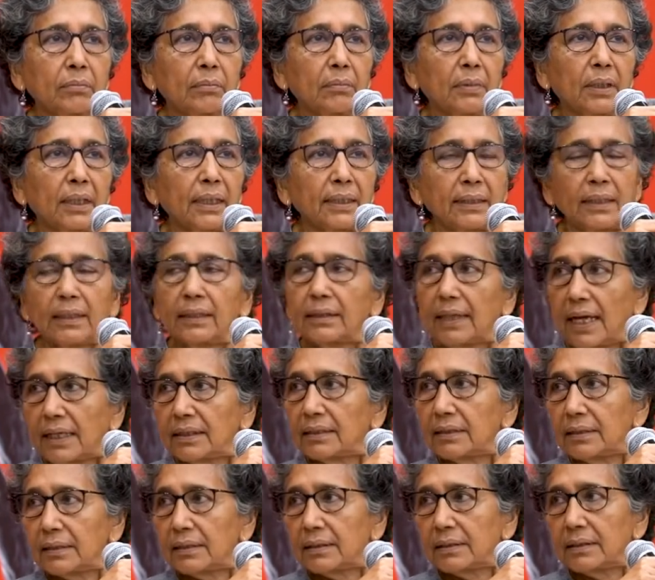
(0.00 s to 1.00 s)
I think that
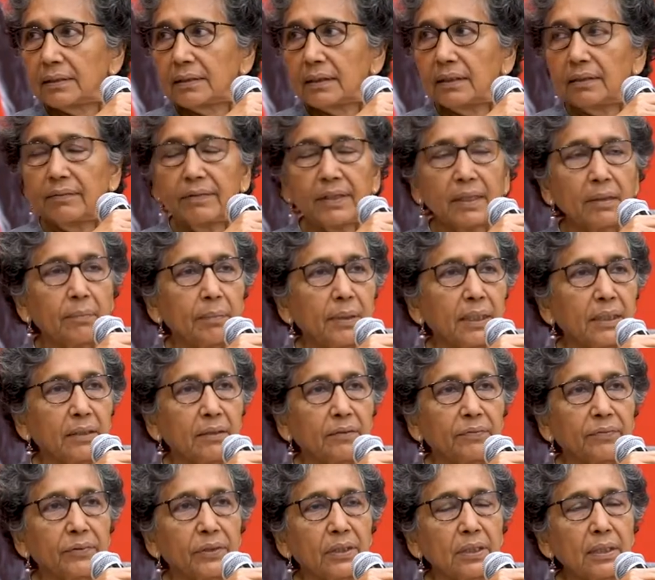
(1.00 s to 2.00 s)
is a very big
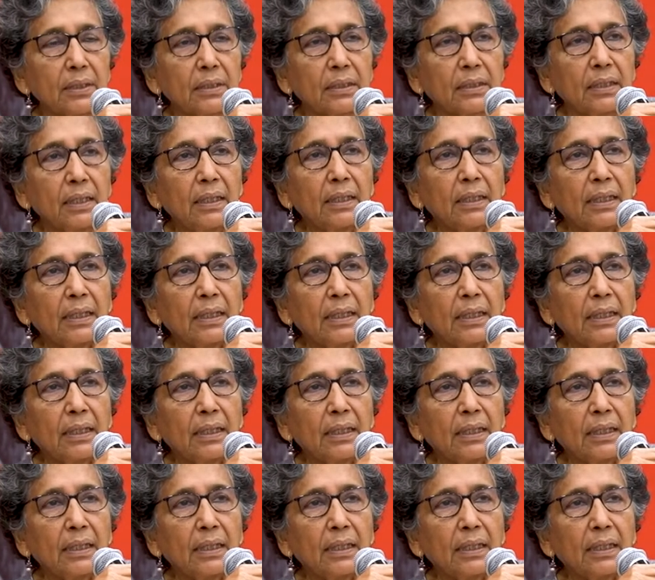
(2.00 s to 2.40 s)
difference.